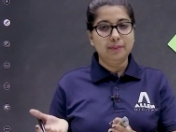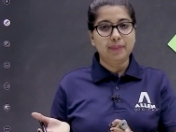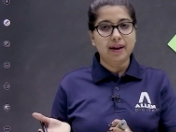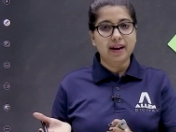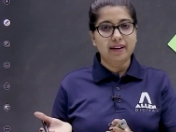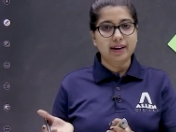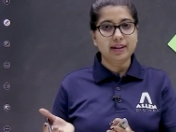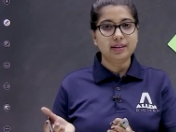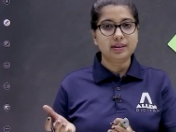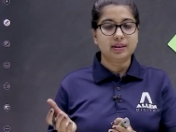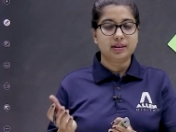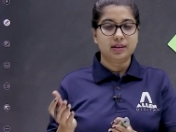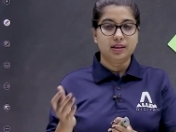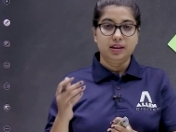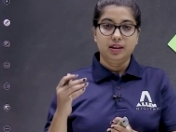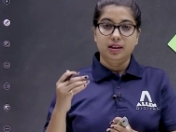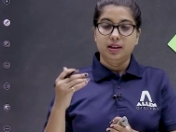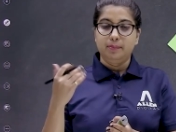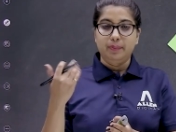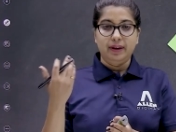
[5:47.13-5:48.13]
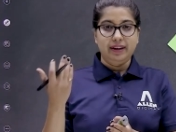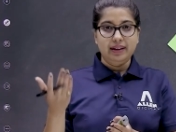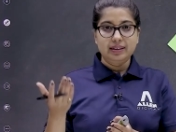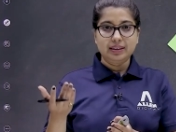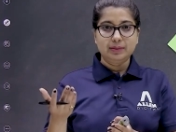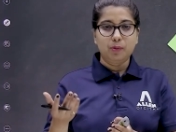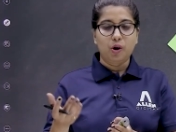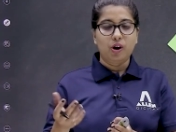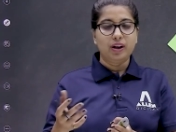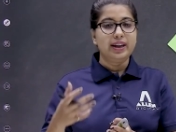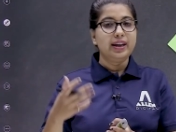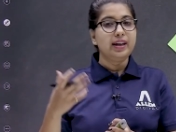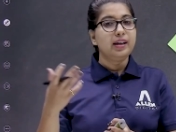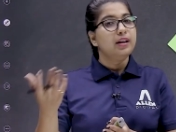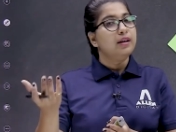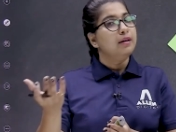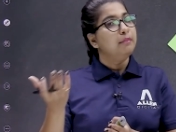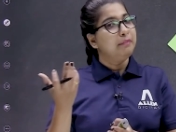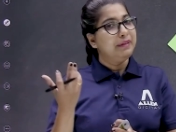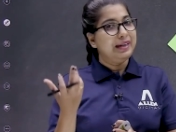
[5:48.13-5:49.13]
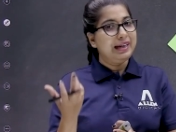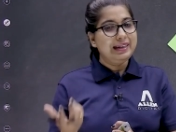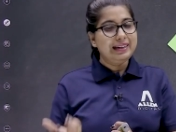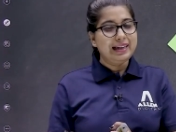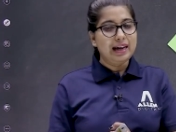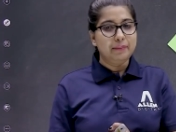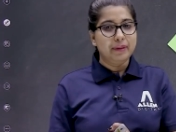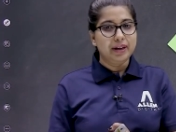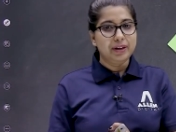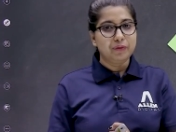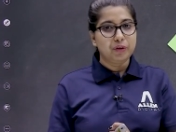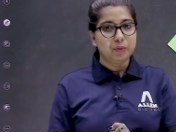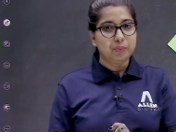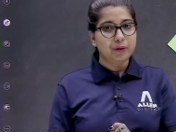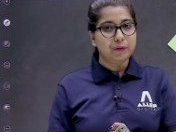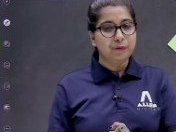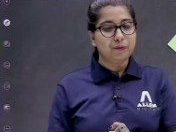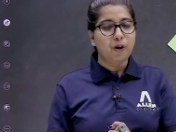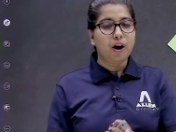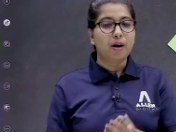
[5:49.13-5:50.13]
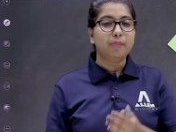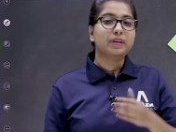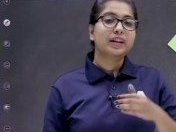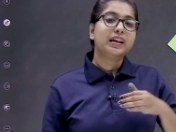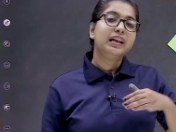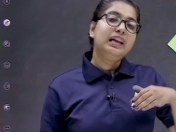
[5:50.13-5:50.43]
parent's body, male gamete would be formed.